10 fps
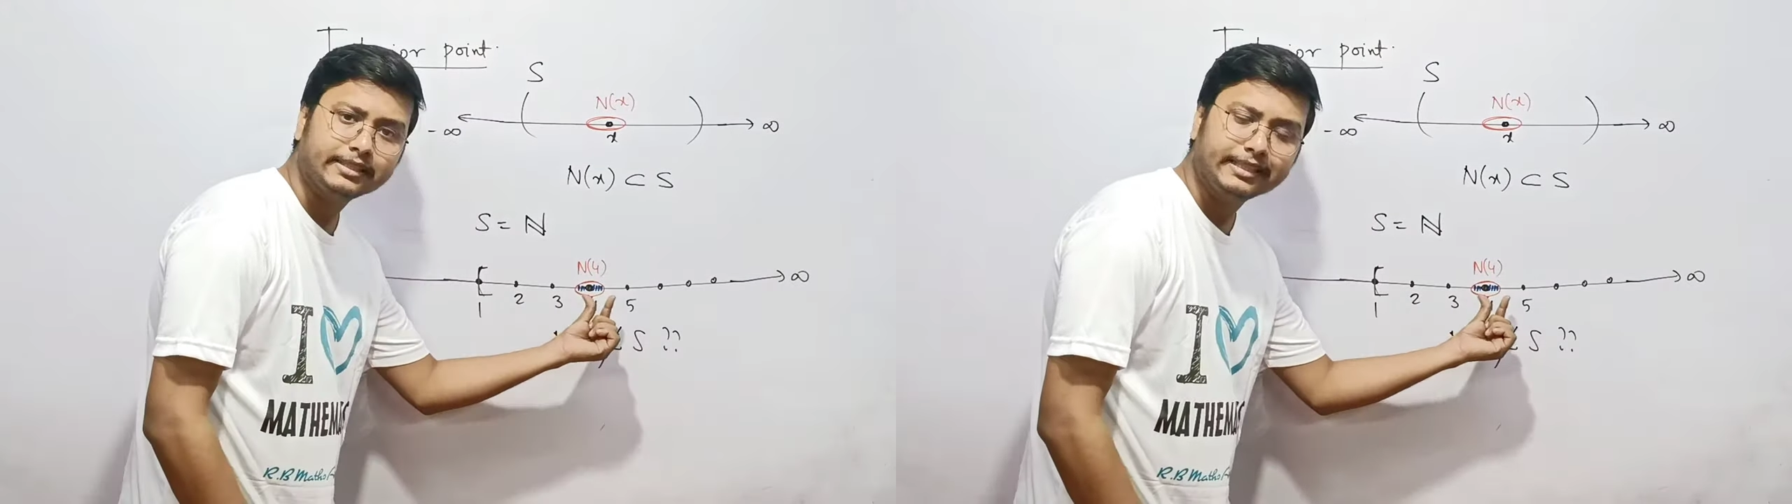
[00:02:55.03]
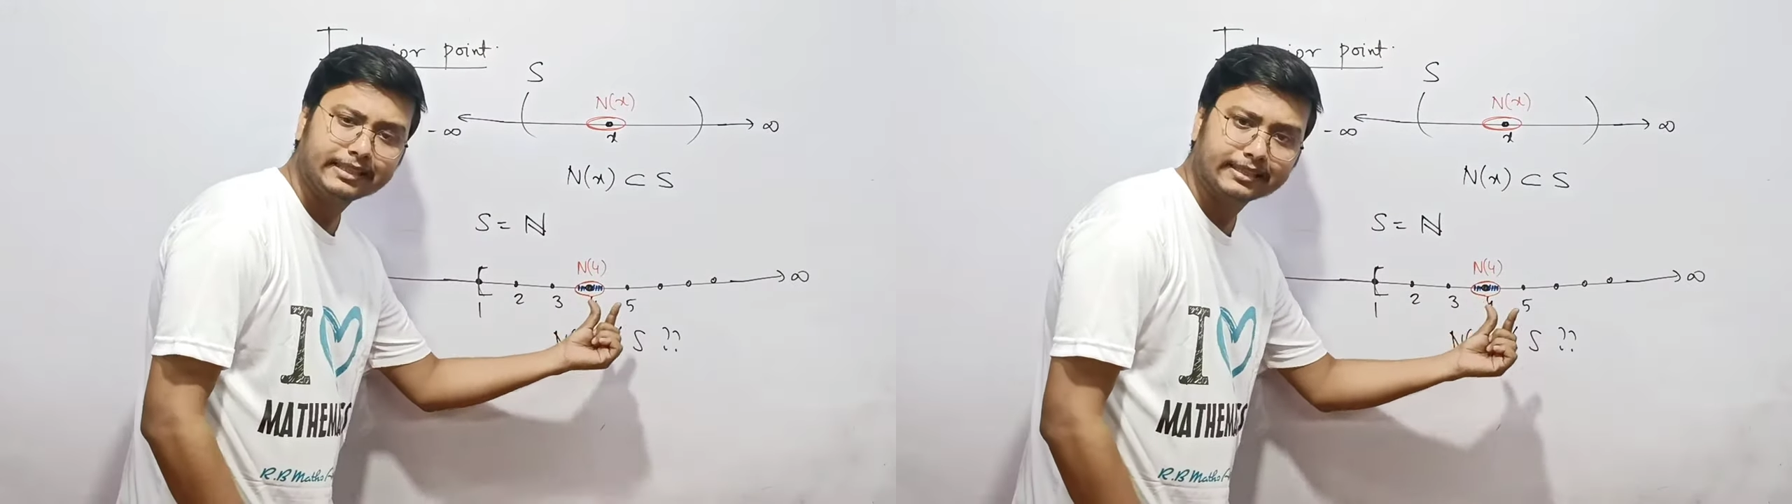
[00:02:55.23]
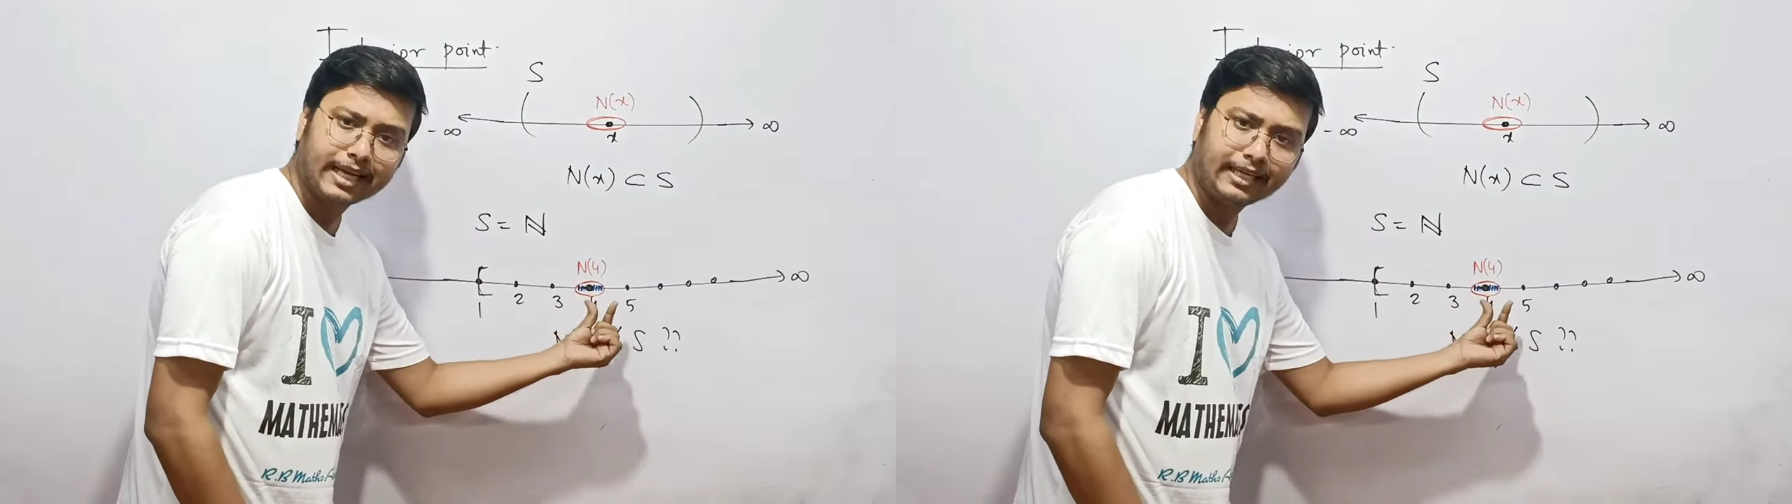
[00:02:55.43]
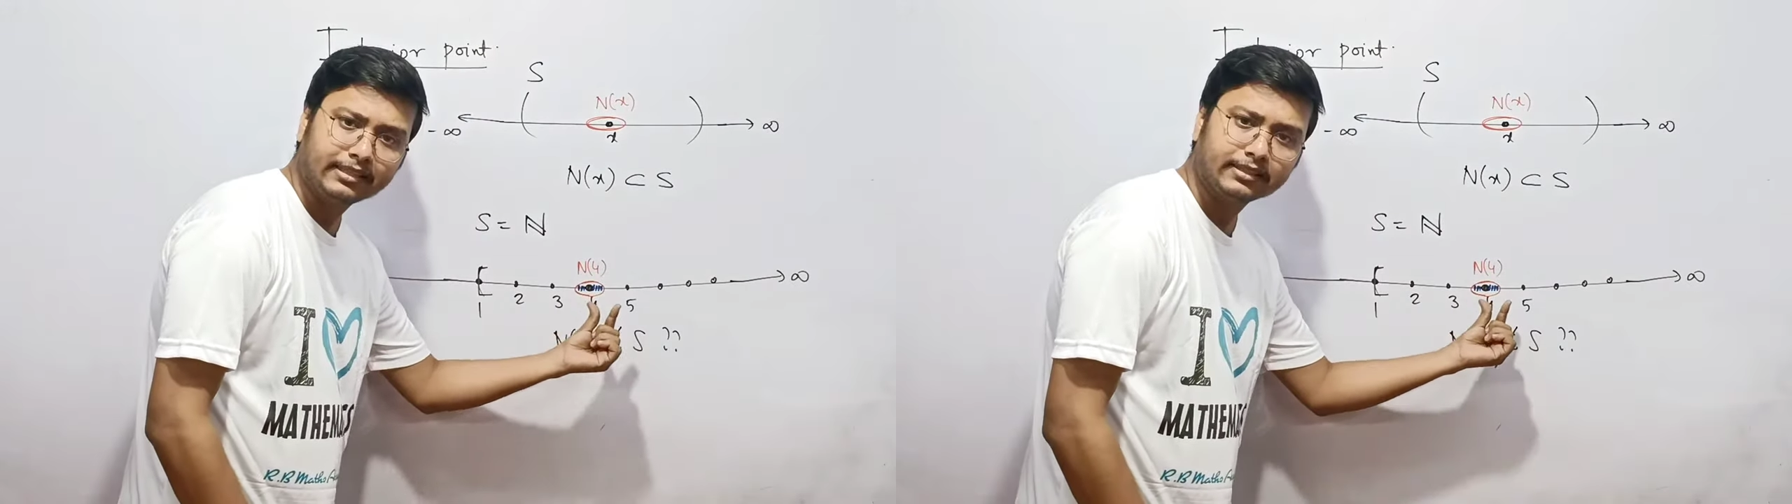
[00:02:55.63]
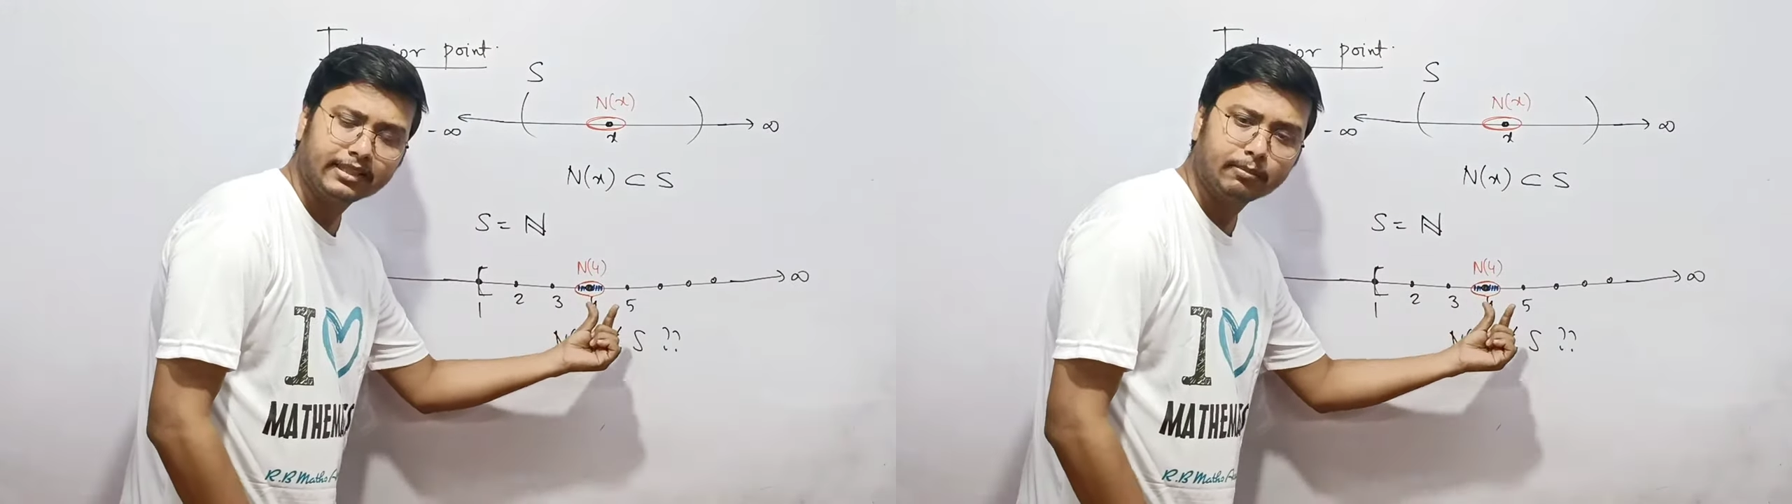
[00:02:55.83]
inside
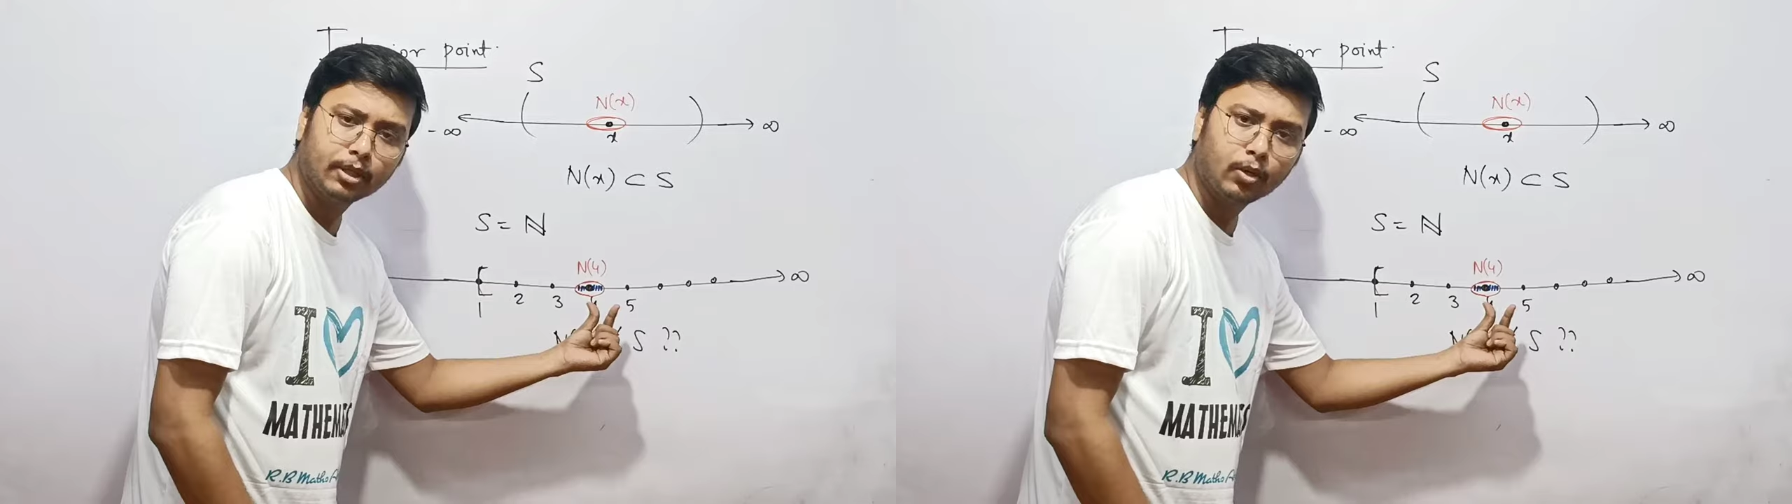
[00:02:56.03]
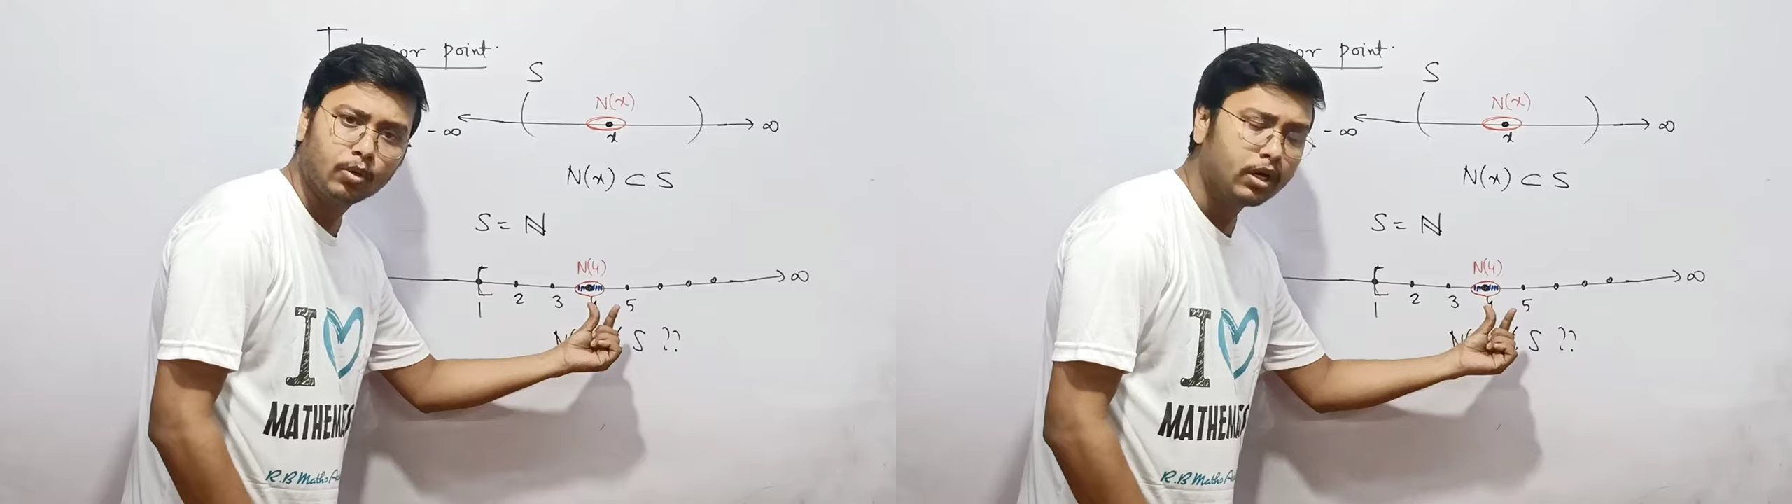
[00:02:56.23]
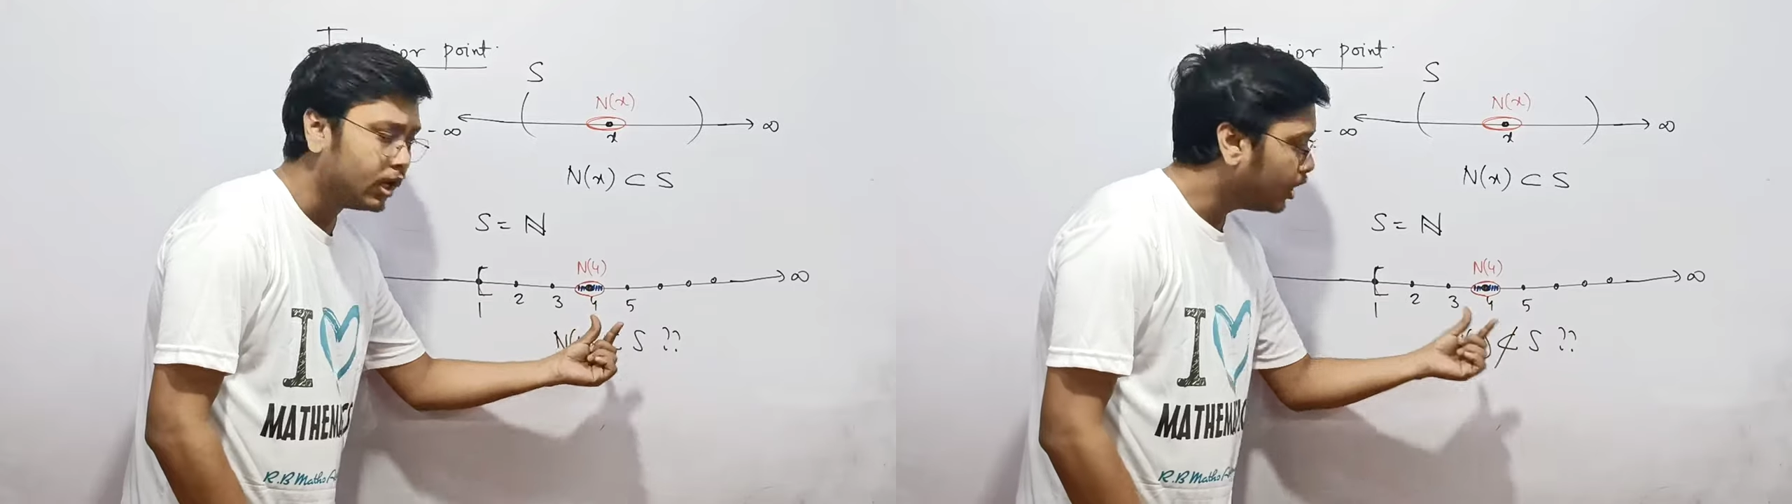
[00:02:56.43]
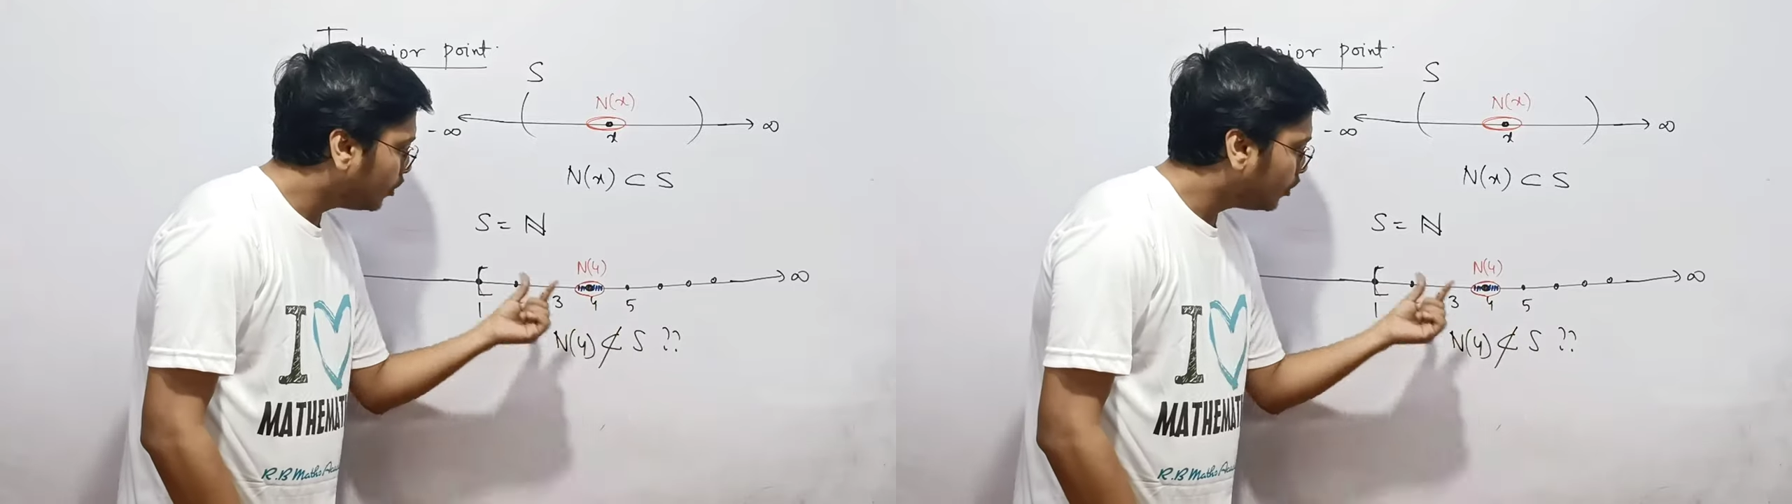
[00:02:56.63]
this neighborhood